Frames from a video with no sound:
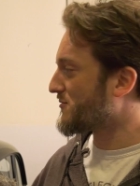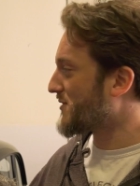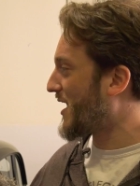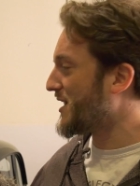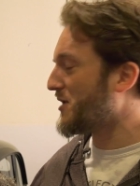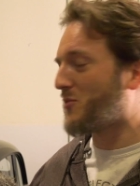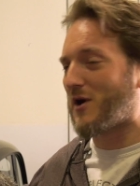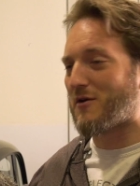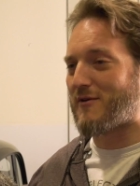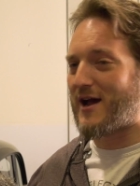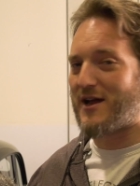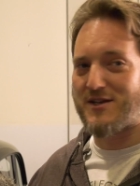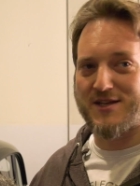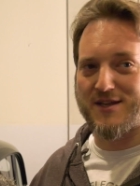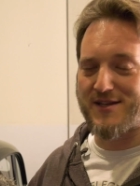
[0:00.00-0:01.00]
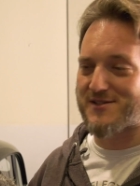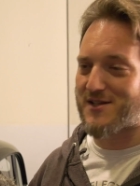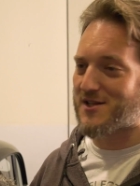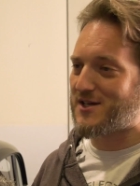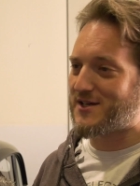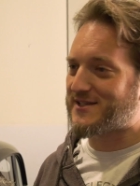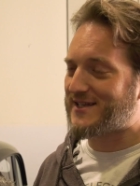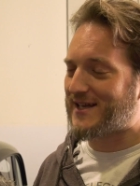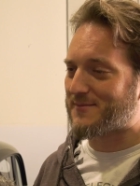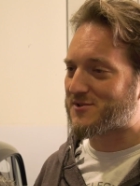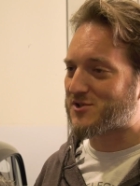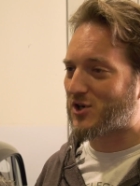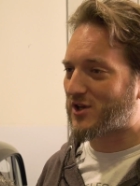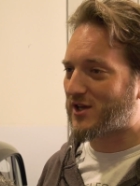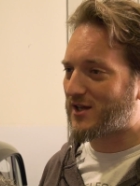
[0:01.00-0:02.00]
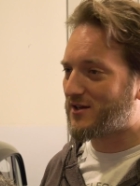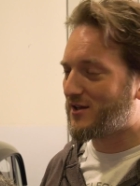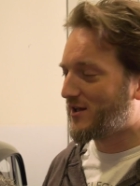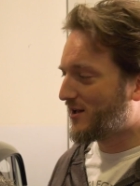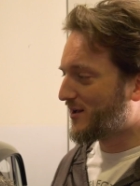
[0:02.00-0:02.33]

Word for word: anywhere around here, there's a 13 amp socket.